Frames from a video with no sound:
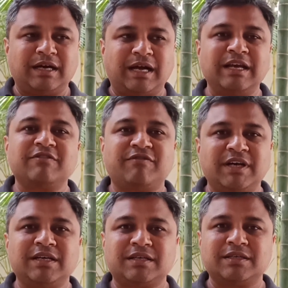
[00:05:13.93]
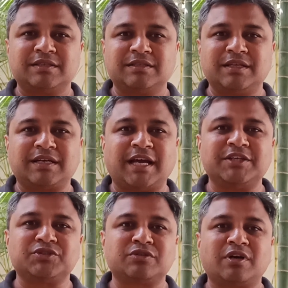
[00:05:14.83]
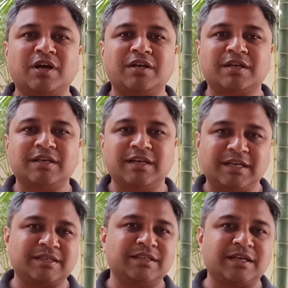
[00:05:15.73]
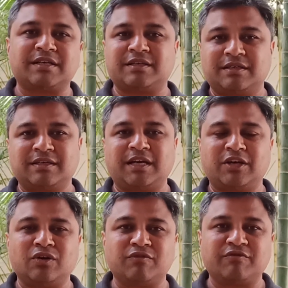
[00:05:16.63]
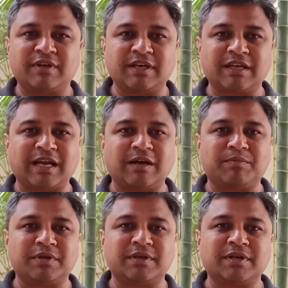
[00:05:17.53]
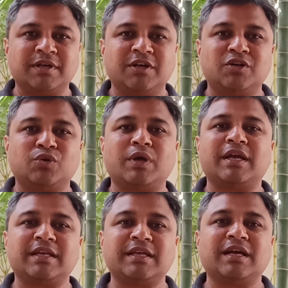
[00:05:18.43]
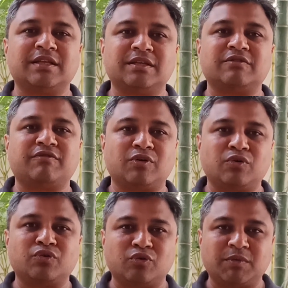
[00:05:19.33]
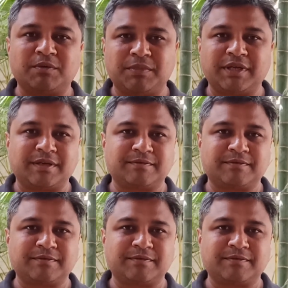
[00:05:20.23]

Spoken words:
I felt that I should not let that kind of feeling happen to any other fellow human being,